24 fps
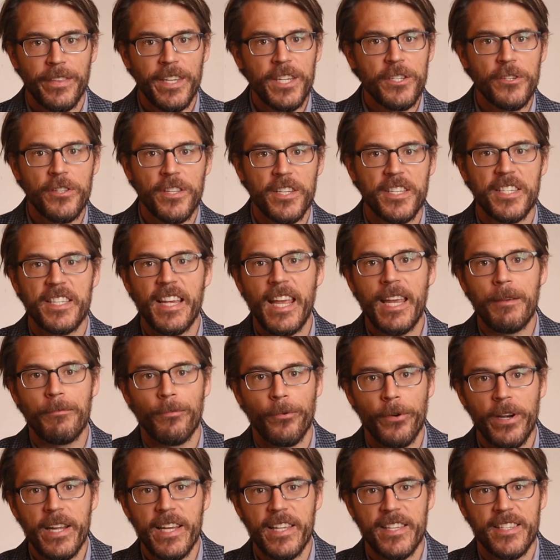These are the
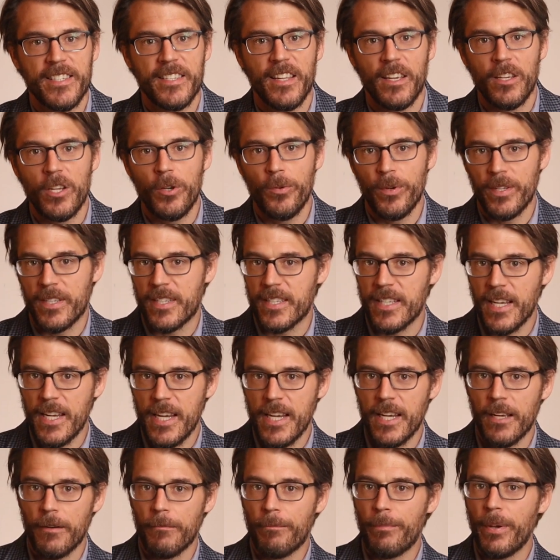same wreaths that you would
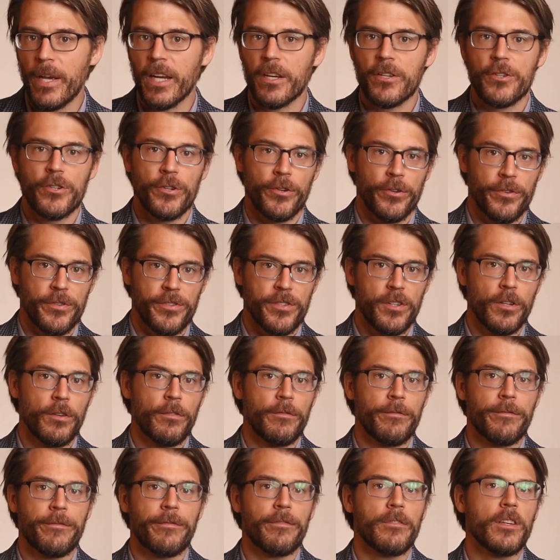see in pictures
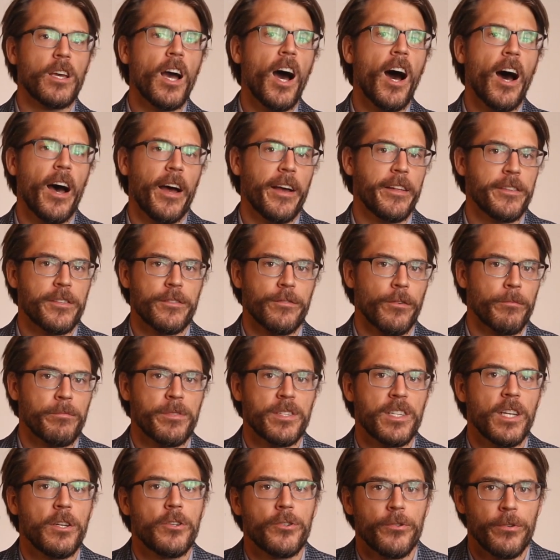of gods from
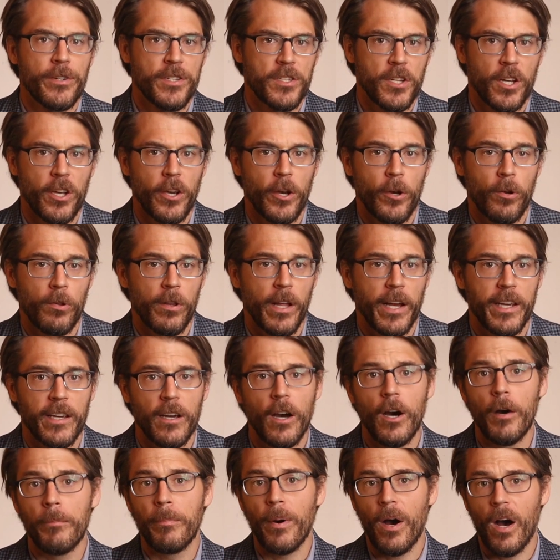centuries ago, like
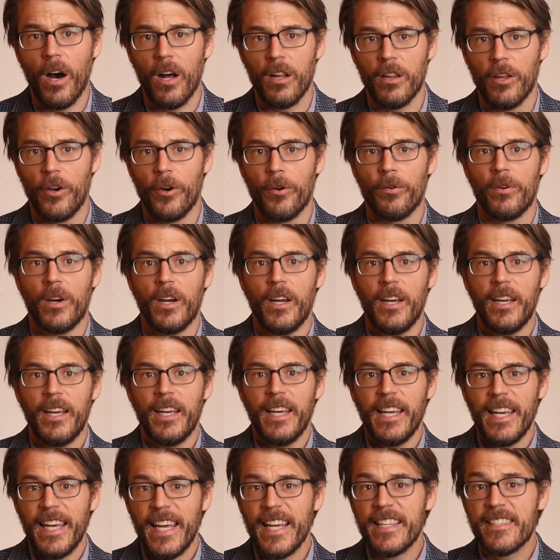Apollo.
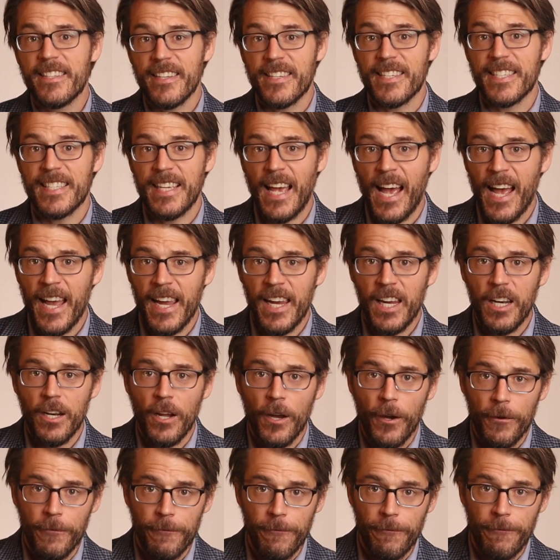It's a sign
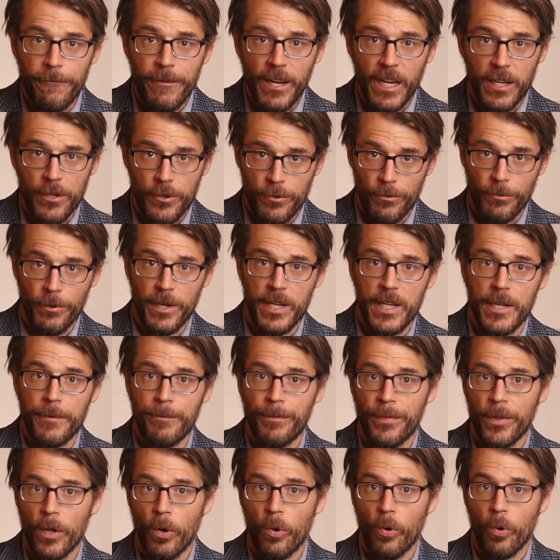of victory
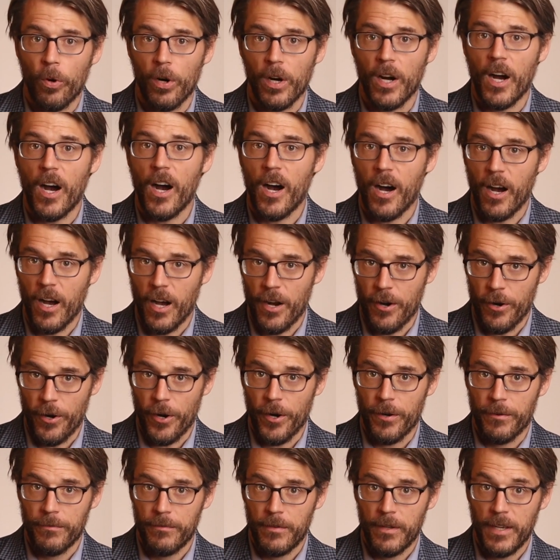or
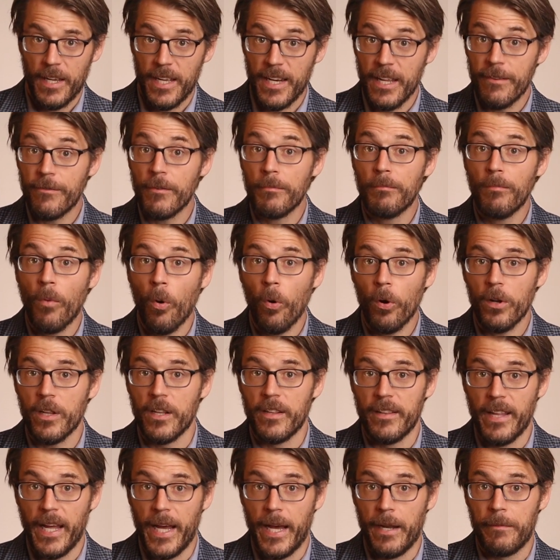honor, and even more
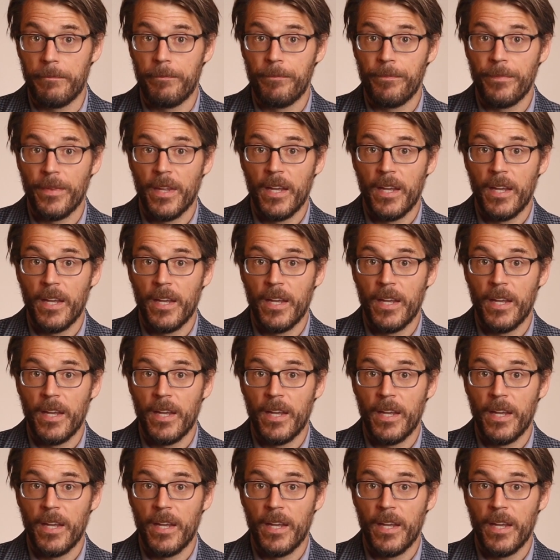than that.